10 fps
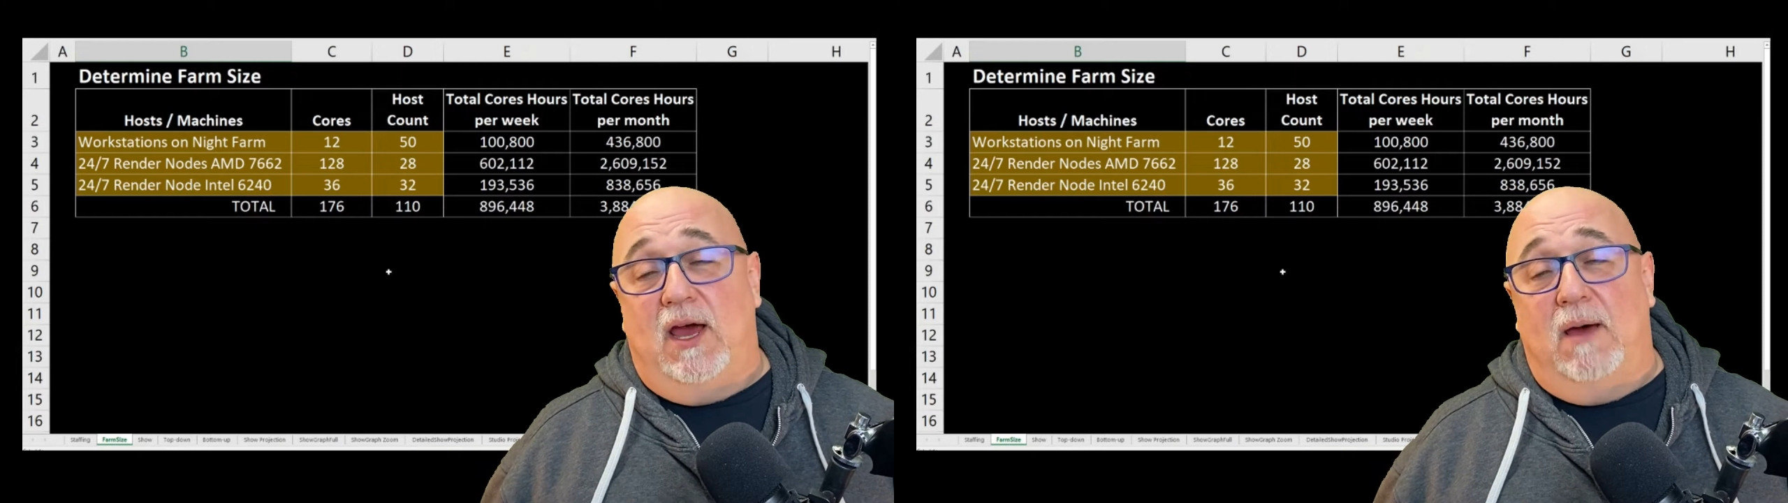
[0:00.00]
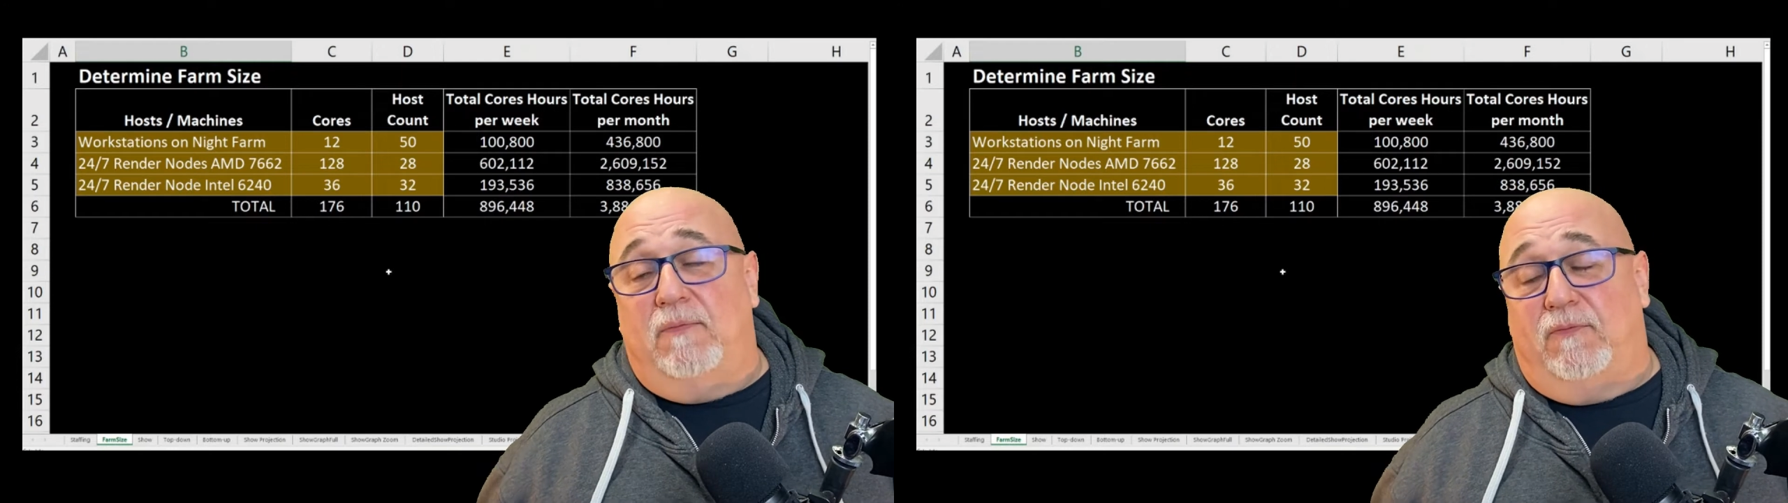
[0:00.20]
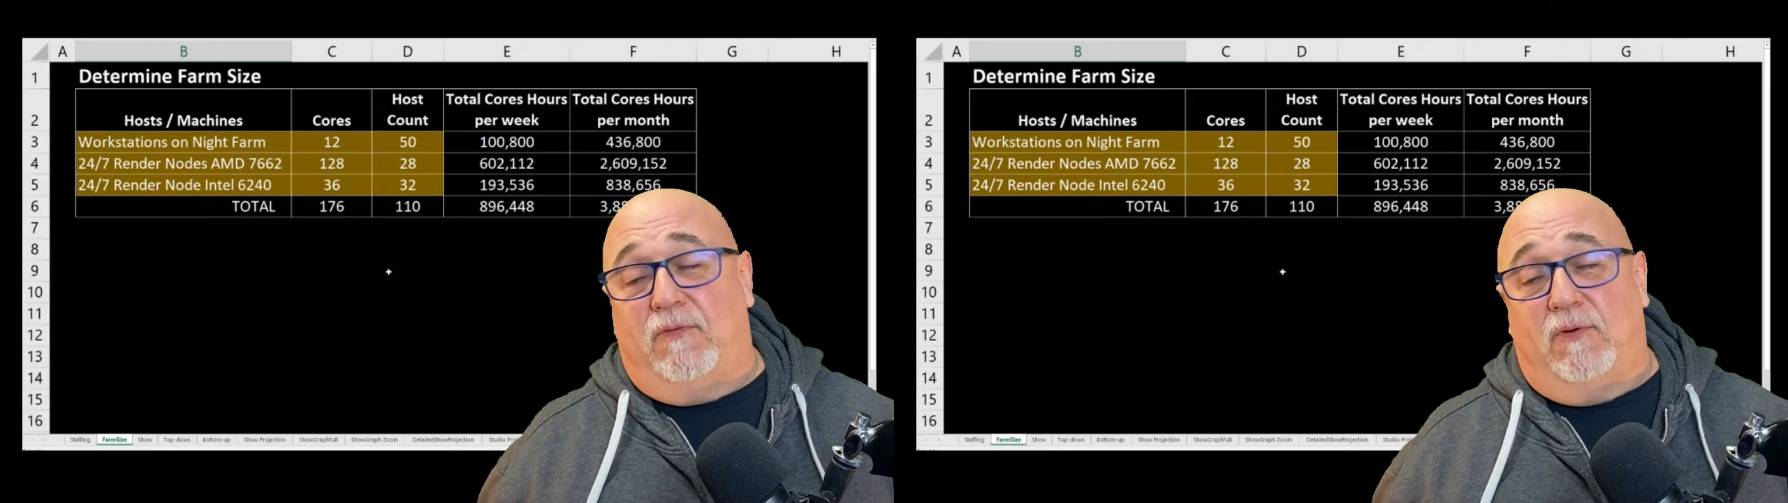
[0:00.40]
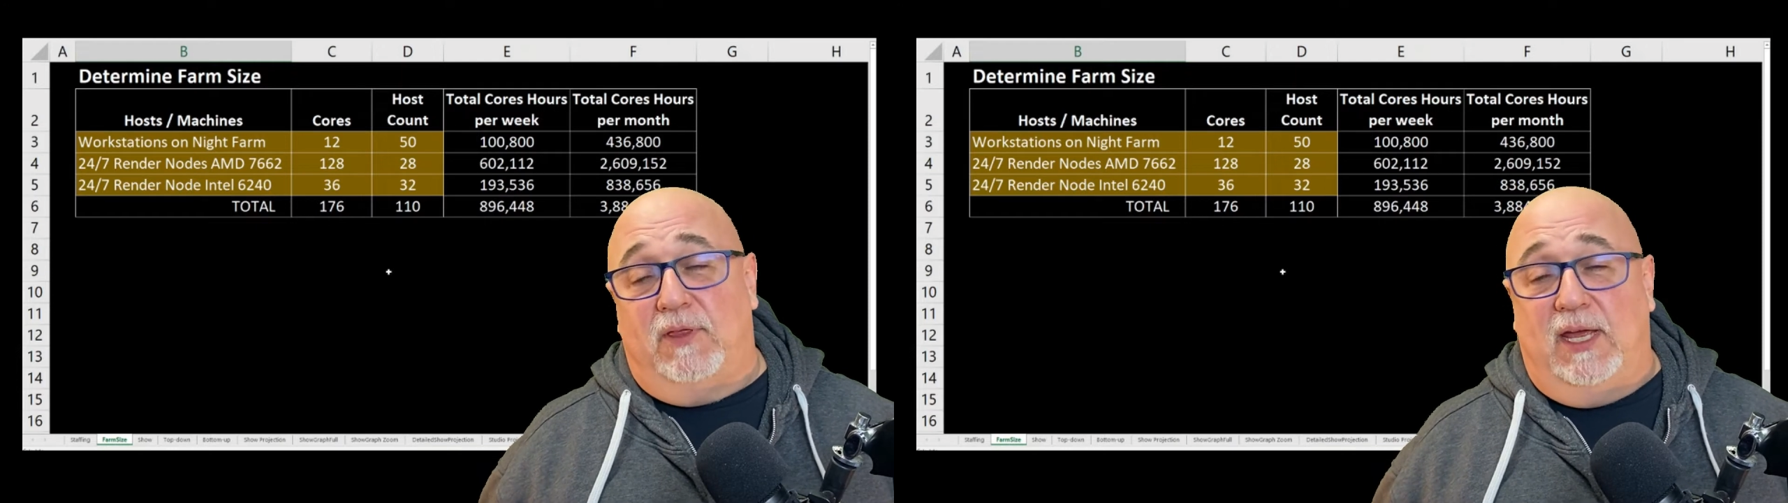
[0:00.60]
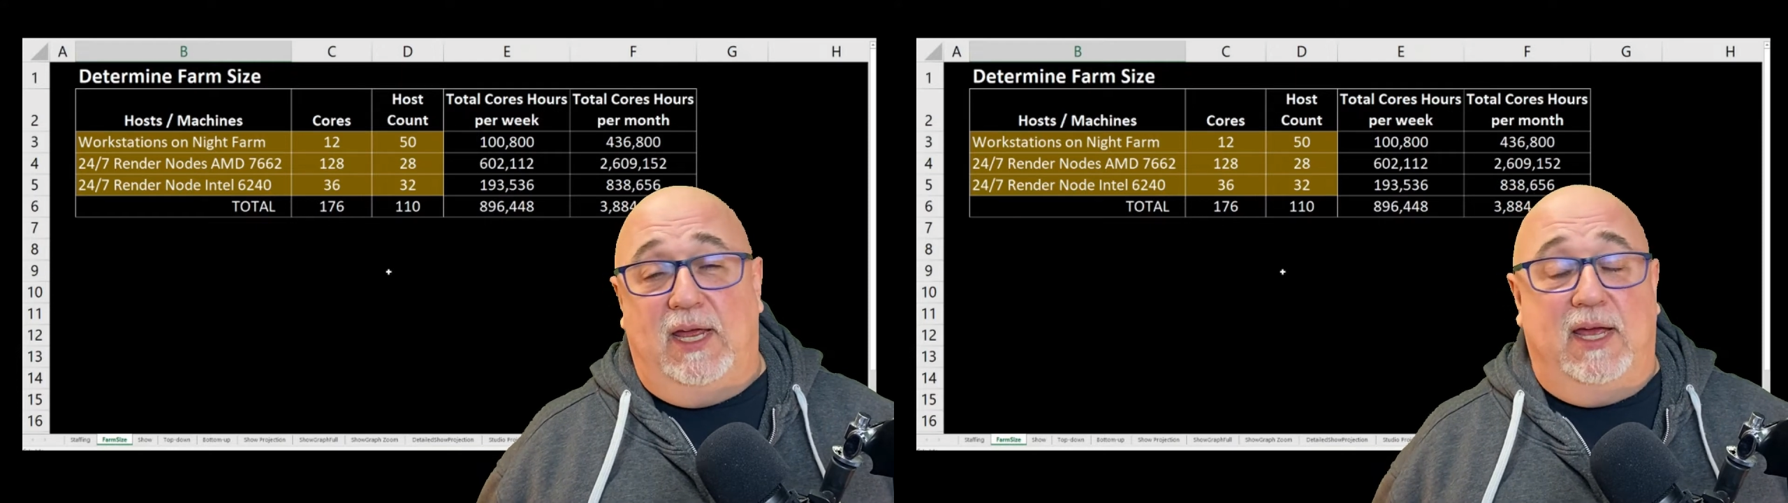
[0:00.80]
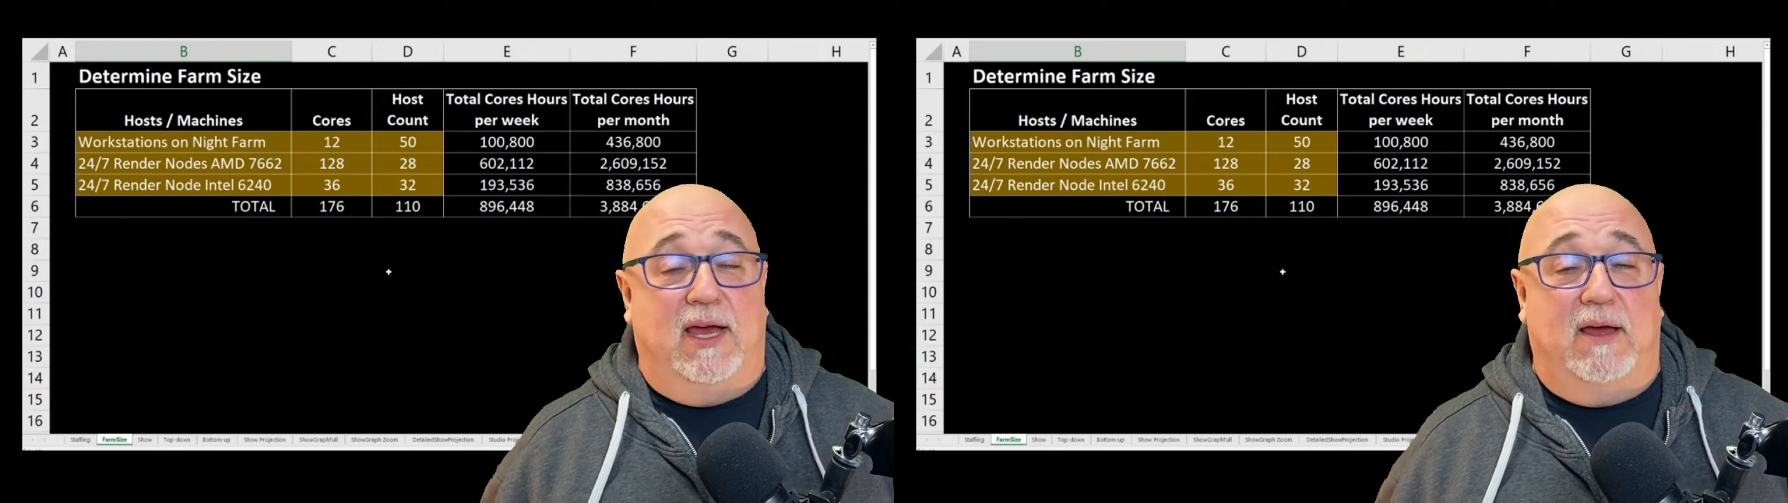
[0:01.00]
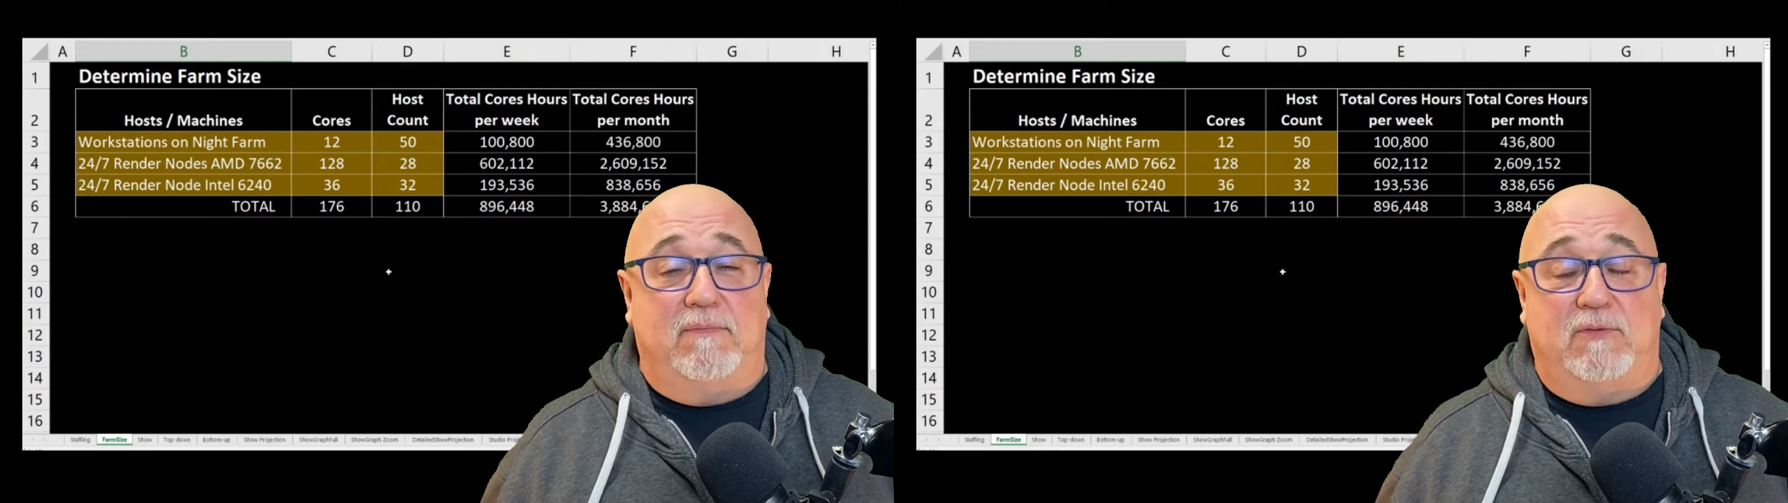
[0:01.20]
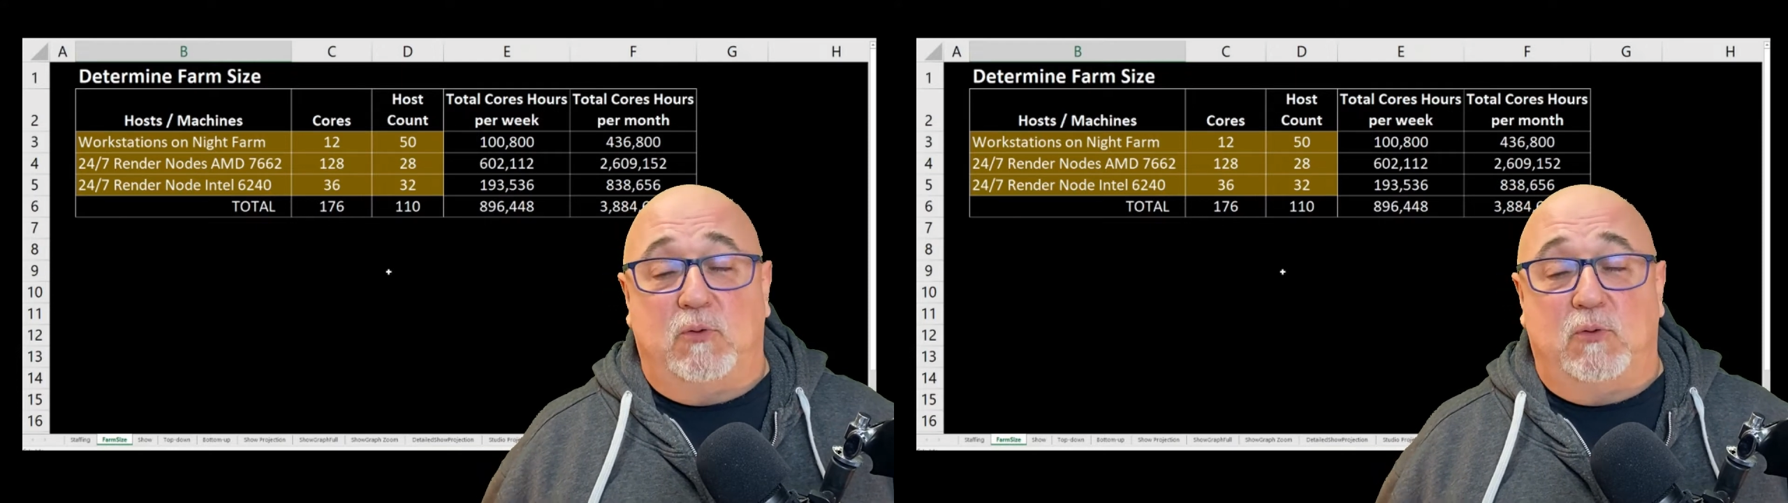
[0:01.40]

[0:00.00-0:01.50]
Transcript: up for the